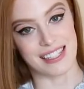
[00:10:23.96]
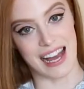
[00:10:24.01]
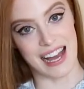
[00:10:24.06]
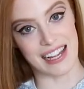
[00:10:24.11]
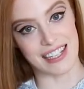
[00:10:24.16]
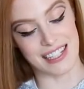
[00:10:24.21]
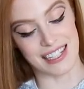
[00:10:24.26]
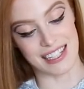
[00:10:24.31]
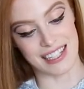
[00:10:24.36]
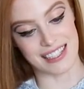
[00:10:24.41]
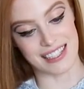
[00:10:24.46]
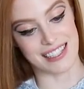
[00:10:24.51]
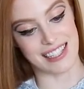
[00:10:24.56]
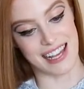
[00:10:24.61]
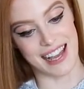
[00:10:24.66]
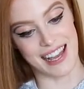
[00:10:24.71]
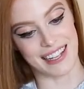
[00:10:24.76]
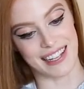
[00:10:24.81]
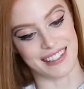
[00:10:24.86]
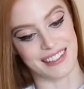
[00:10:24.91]
actually
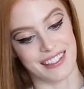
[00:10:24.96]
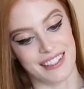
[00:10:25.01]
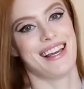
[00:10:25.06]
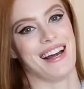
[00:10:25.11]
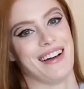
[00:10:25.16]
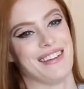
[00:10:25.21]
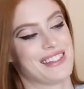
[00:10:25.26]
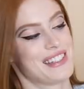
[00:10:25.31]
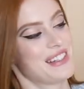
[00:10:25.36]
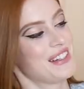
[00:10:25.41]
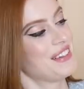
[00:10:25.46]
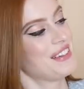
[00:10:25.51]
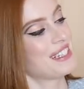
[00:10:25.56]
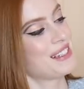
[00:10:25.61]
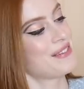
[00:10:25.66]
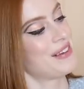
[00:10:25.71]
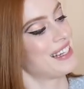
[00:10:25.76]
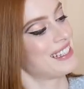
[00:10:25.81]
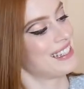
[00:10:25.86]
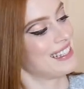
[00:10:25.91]
insane. Yeah, I was not
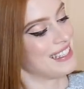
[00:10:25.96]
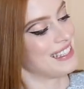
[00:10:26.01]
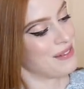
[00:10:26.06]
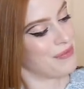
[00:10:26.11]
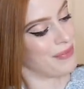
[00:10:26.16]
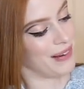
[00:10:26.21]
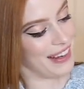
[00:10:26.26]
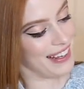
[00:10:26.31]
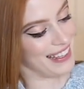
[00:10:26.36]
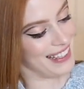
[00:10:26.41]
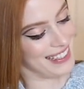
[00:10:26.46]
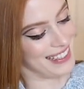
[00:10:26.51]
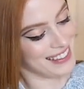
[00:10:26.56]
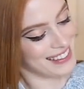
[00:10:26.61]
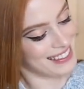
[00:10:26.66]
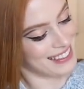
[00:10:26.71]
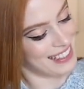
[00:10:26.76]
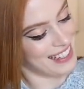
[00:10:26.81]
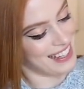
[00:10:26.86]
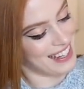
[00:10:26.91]
expecting to buy
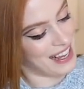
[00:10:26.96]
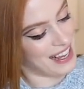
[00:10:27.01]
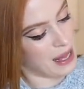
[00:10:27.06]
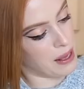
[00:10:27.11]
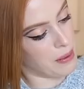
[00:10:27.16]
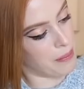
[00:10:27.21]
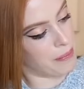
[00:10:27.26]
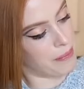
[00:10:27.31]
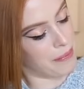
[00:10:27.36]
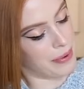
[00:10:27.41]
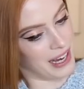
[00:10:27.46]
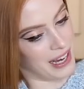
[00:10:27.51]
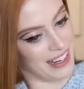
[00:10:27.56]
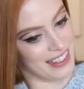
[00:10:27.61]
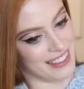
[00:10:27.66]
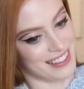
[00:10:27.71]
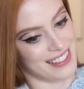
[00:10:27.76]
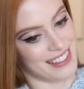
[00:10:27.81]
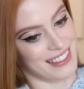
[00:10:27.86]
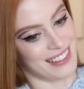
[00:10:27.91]
this,
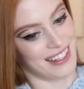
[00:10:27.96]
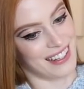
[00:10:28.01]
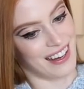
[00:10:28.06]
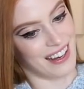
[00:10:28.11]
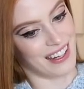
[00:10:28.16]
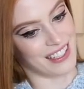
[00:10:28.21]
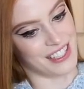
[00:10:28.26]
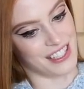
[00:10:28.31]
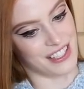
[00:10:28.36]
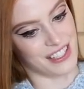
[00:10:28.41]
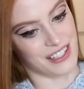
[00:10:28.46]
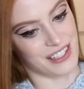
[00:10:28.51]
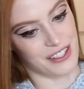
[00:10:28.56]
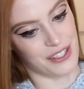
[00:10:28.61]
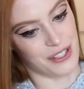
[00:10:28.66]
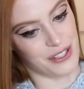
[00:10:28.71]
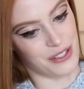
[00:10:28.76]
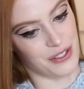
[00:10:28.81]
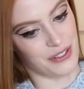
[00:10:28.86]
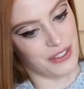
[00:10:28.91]
but I just
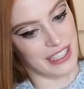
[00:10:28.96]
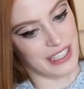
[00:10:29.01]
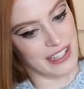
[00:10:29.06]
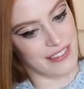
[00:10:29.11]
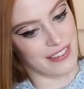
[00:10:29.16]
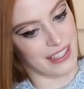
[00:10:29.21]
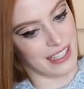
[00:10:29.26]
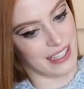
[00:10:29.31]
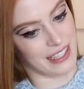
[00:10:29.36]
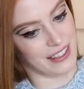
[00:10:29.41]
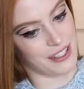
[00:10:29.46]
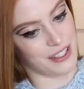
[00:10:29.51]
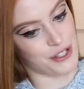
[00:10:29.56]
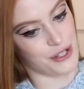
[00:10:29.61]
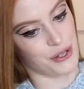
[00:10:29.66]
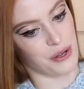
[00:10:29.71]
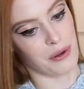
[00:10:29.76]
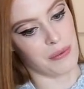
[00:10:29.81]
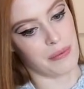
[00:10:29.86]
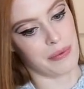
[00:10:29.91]
could not leave it in the
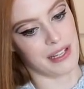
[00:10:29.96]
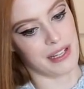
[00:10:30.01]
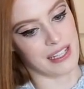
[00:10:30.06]
shop.